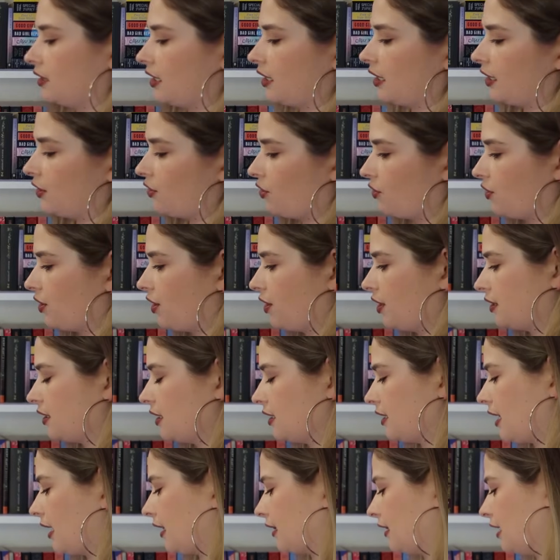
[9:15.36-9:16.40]
And I know that this
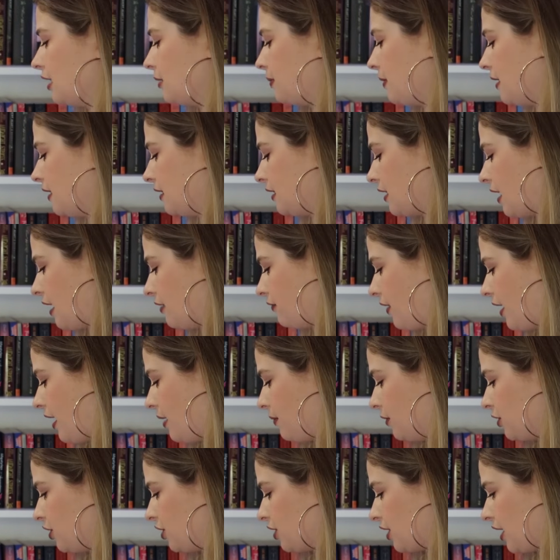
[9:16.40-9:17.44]
is like lesbian
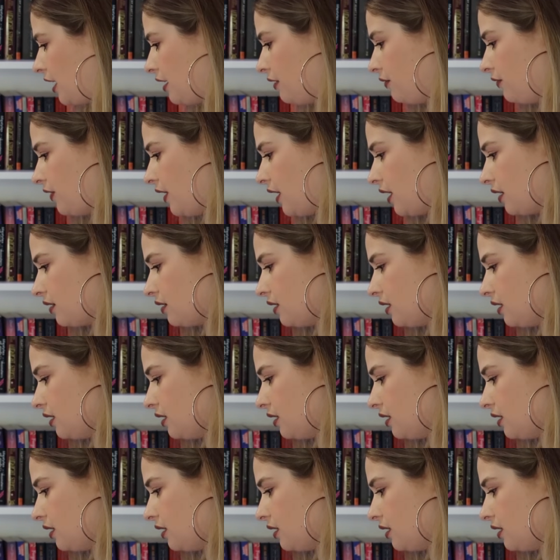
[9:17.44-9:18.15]
sci-fi, which is kind of fun.